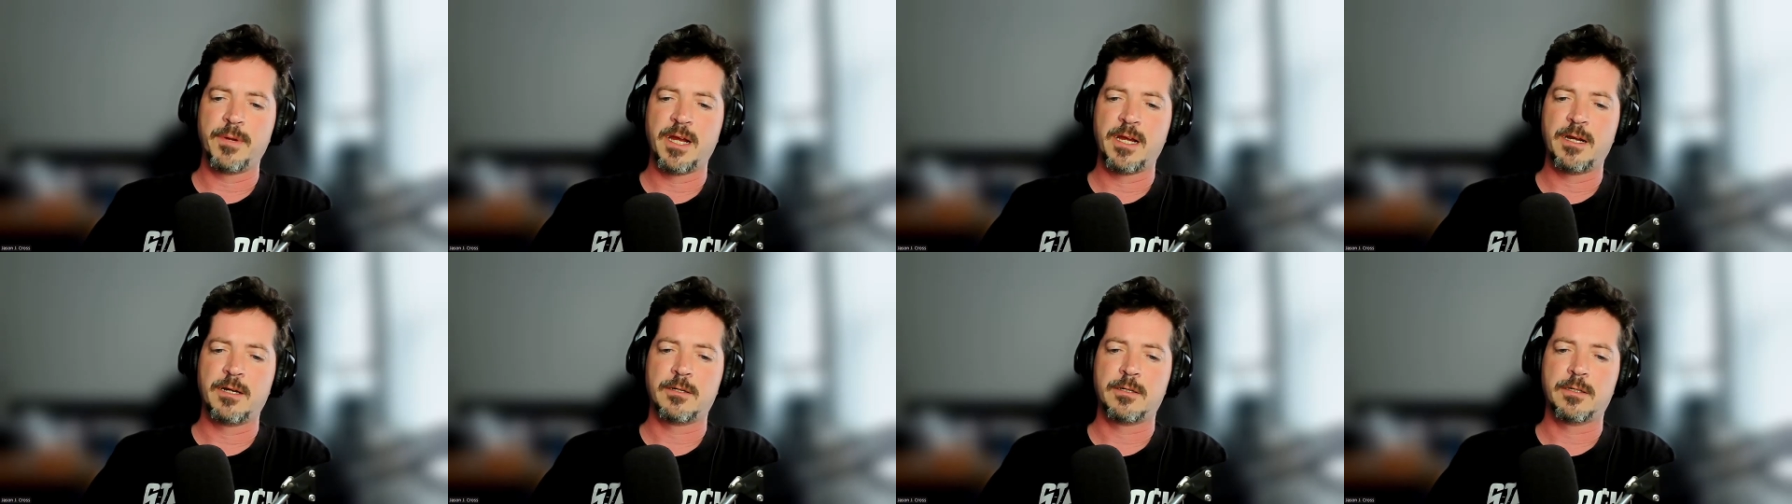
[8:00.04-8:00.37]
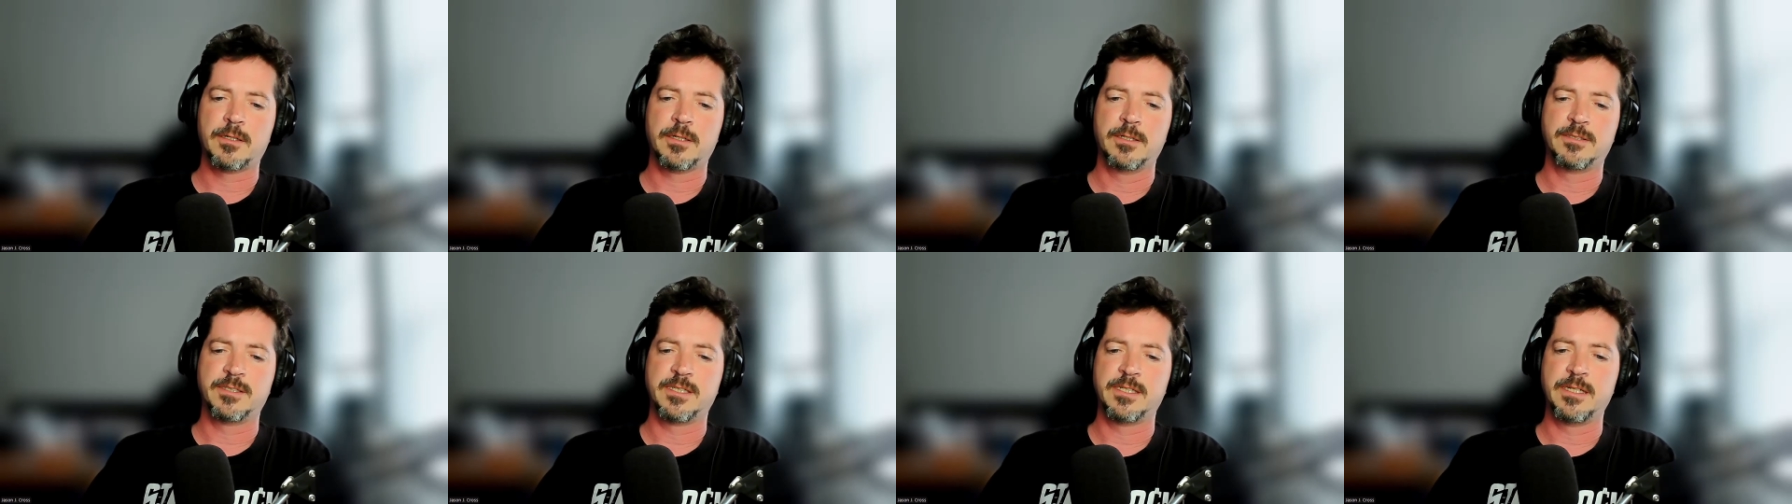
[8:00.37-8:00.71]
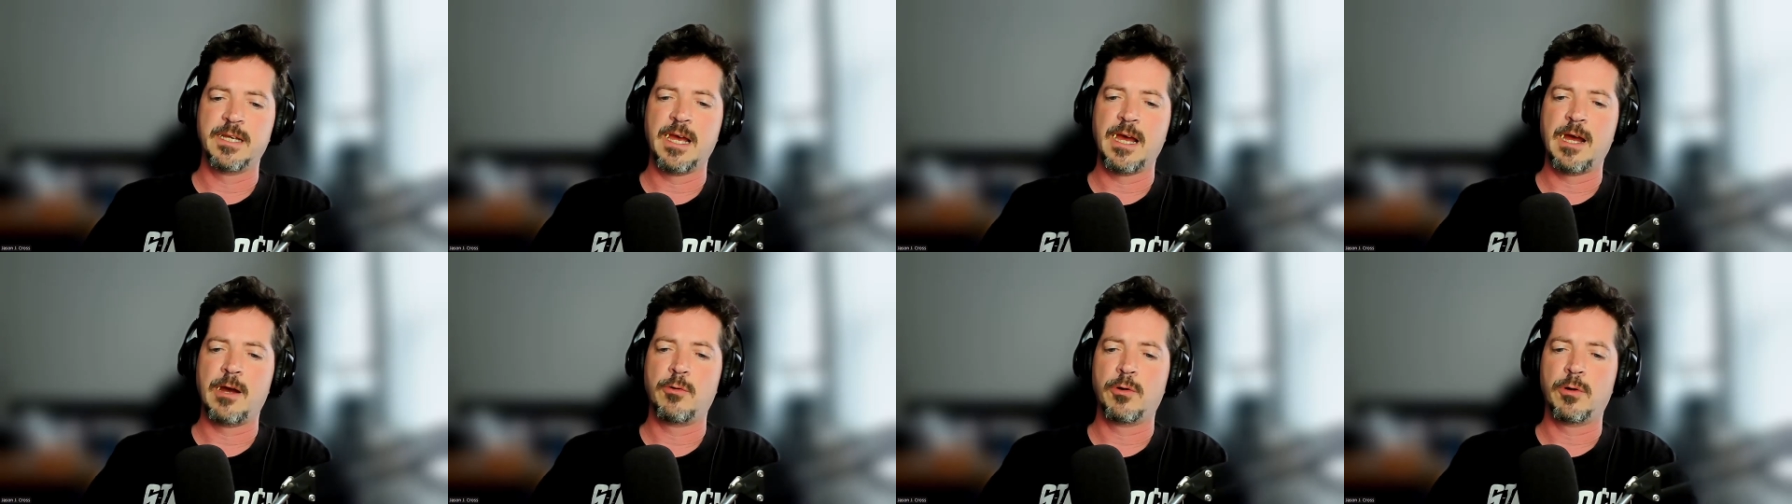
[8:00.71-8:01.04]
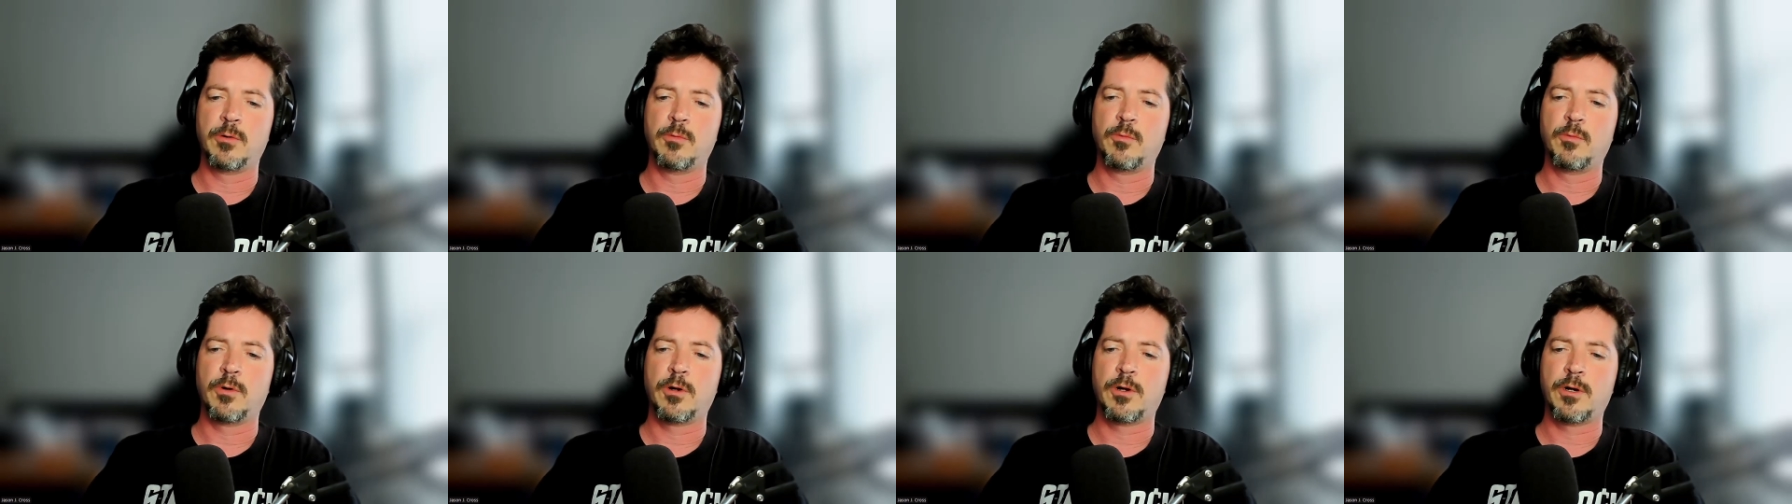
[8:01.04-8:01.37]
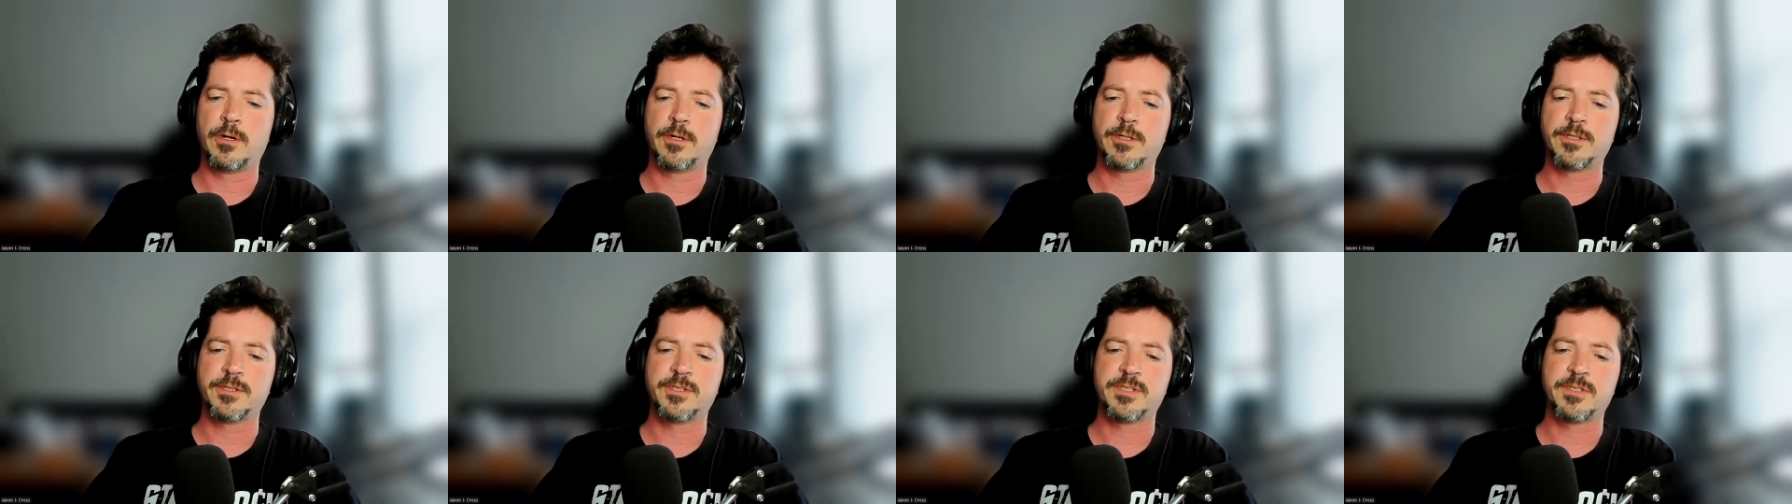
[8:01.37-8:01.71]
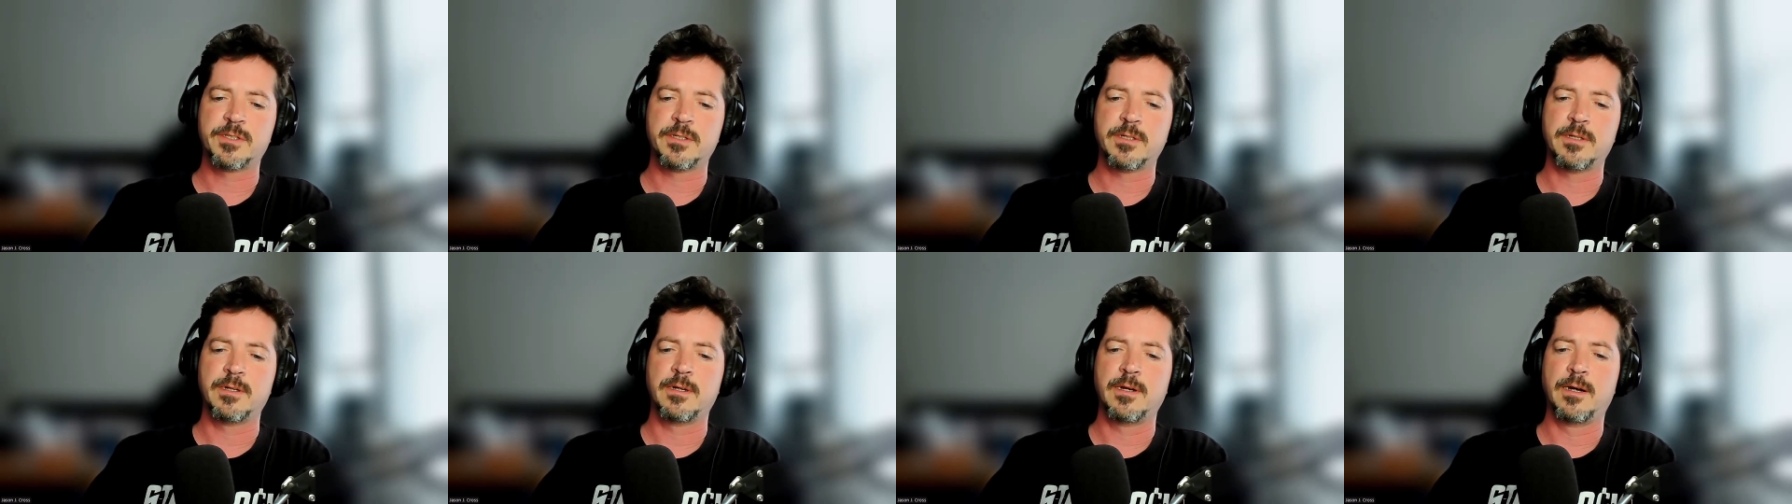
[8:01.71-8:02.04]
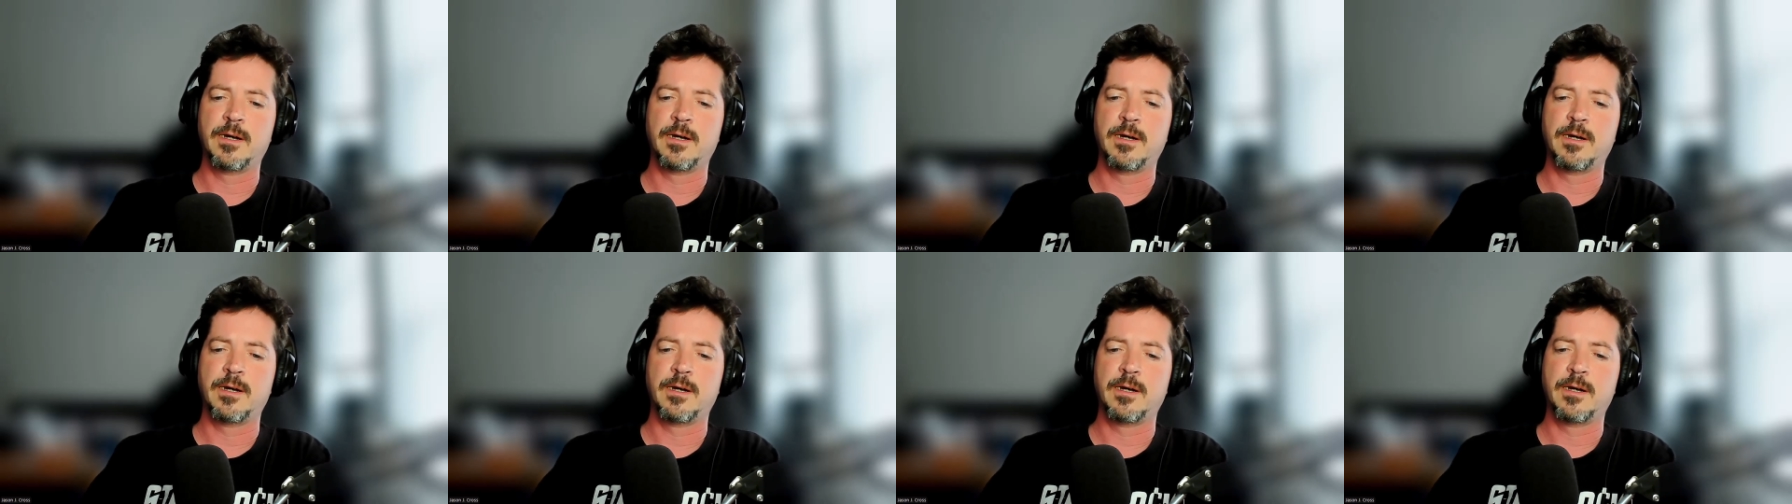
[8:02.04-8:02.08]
power and see how it works.